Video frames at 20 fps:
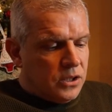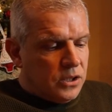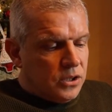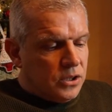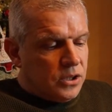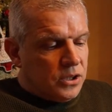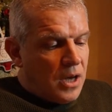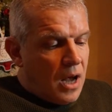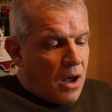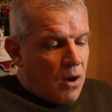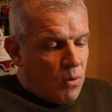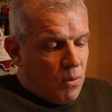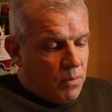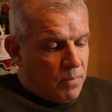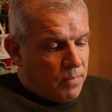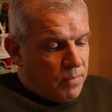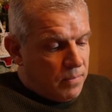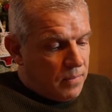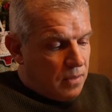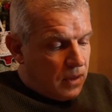So,
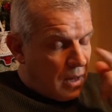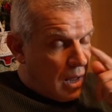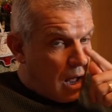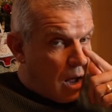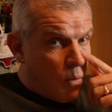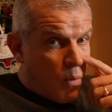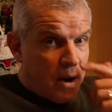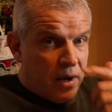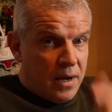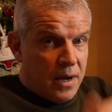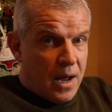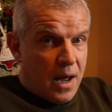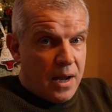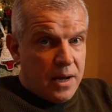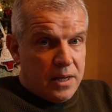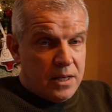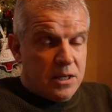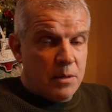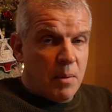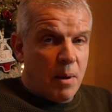I went
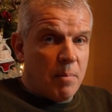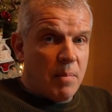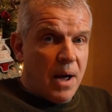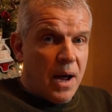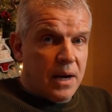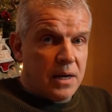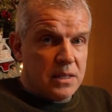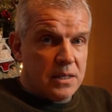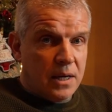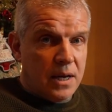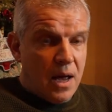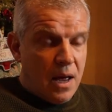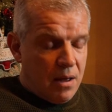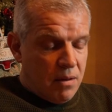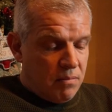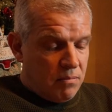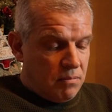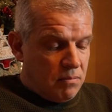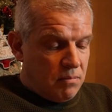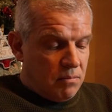down into my bag to
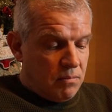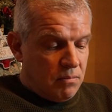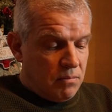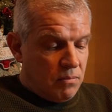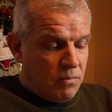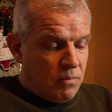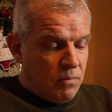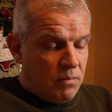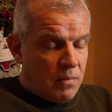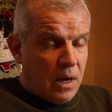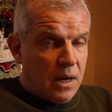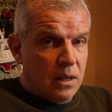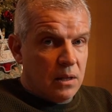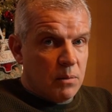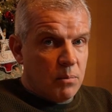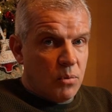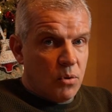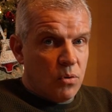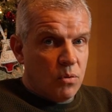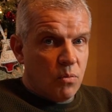get my
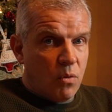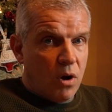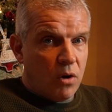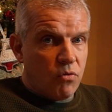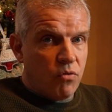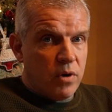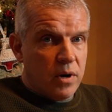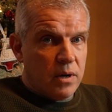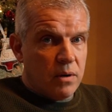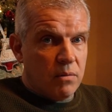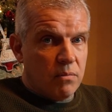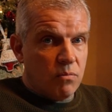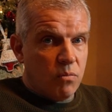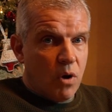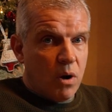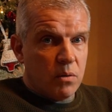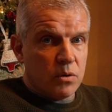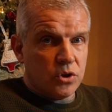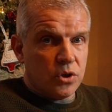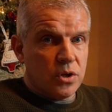little book, what I'd written, what
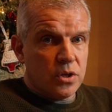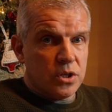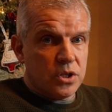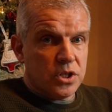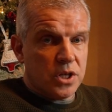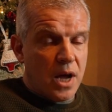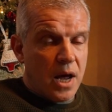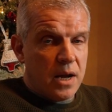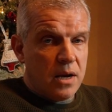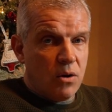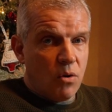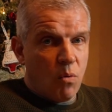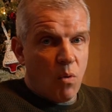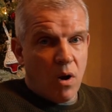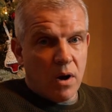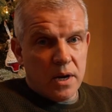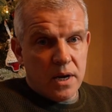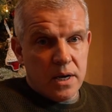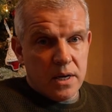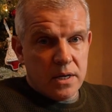I was gonna say, or
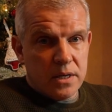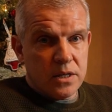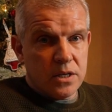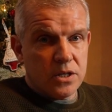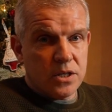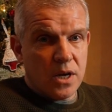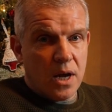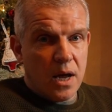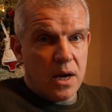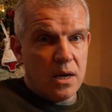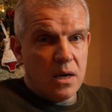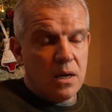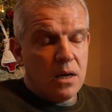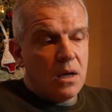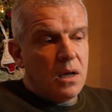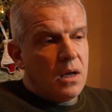what I needed to say.